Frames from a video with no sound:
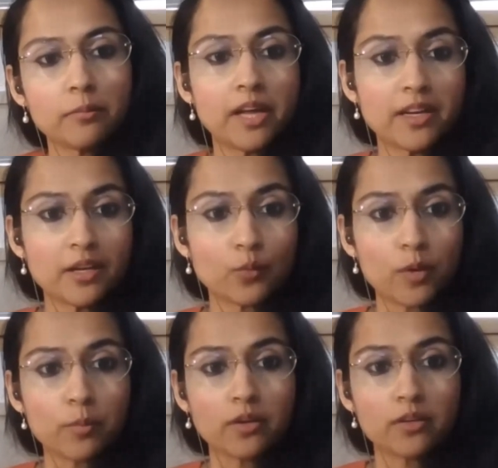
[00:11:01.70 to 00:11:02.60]
men and
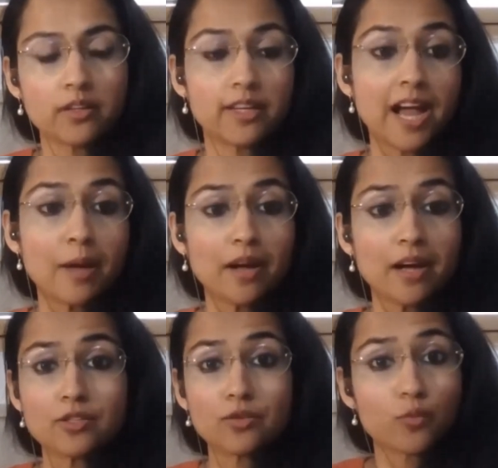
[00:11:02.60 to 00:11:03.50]
women, the gap
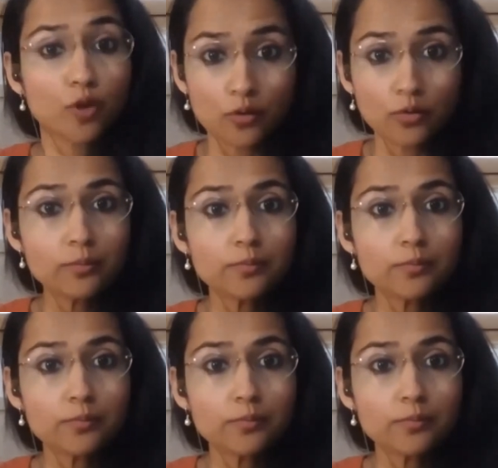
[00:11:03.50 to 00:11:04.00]
has grown.